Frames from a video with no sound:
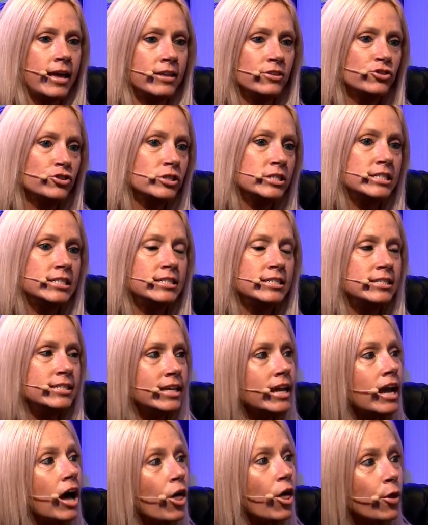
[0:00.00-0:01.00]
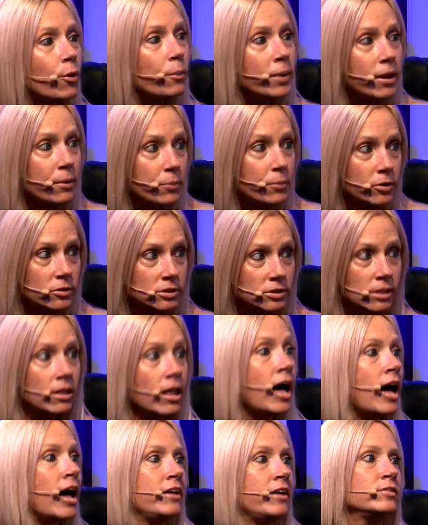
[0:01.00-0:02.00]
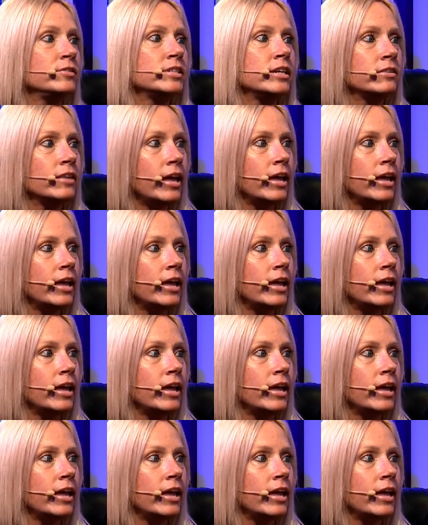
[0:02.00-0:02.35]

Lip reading: just see other people's lives and